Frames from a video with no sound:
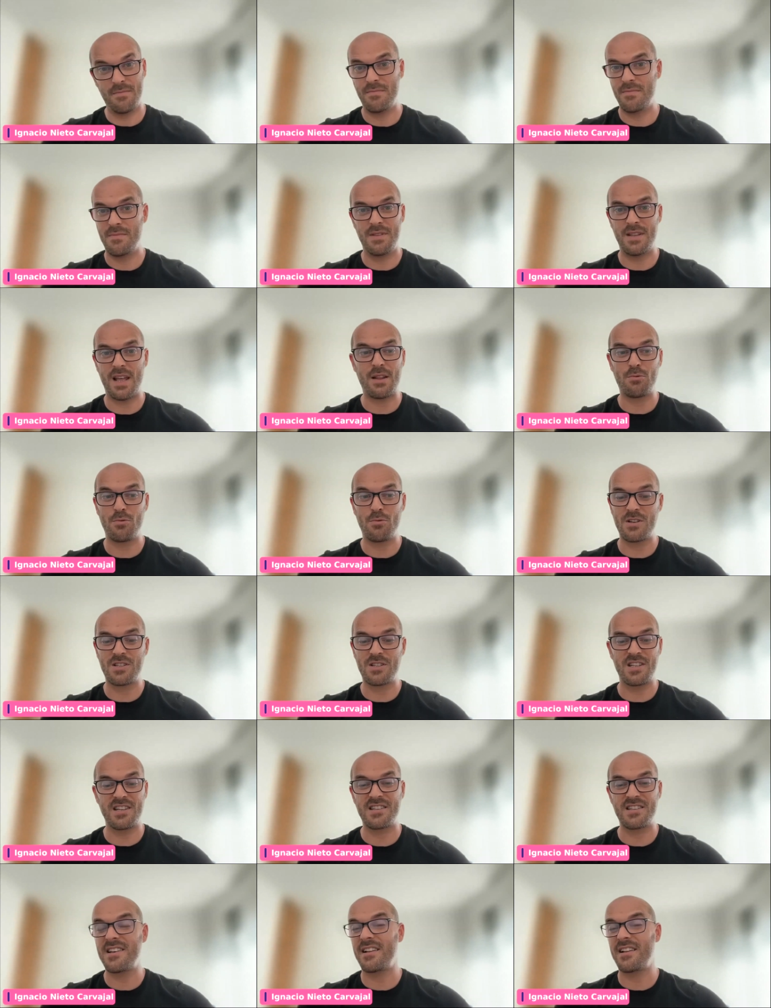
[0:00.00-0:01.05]
That works
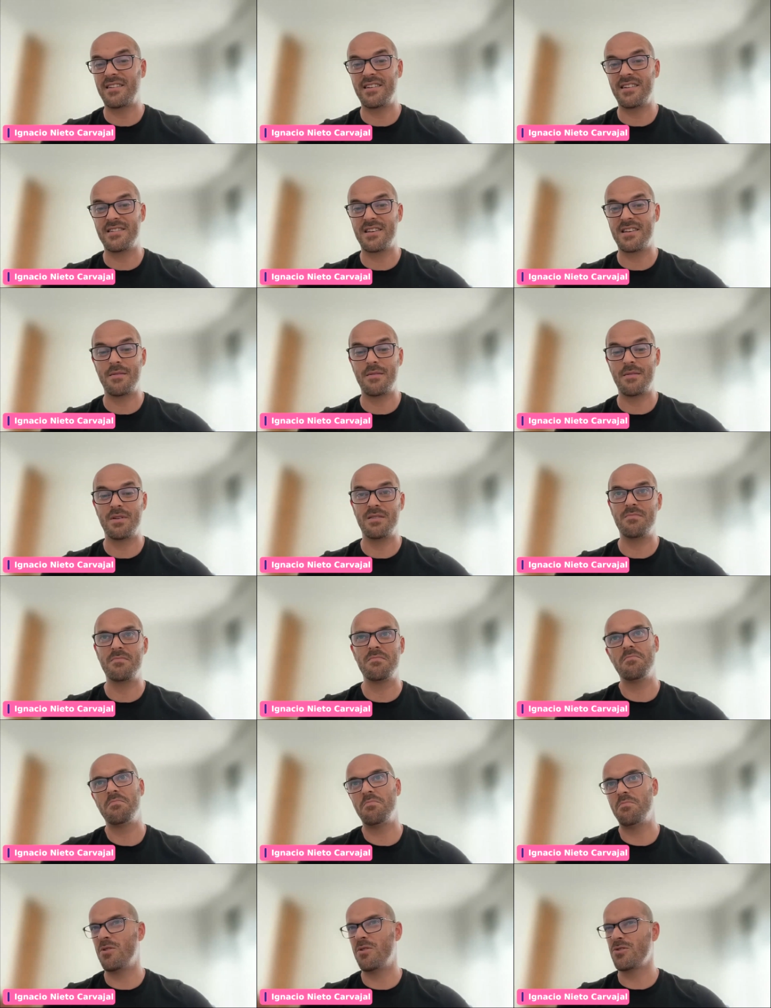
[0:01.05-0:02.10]
exactly the same in
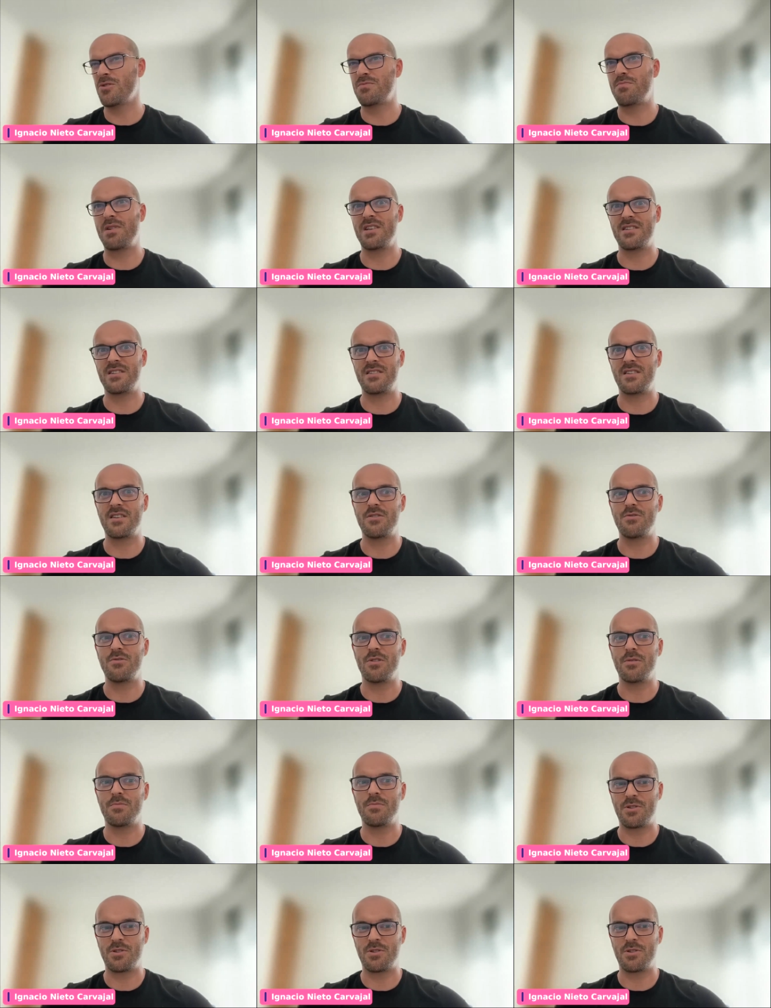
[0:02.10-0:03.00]
most places in Europe.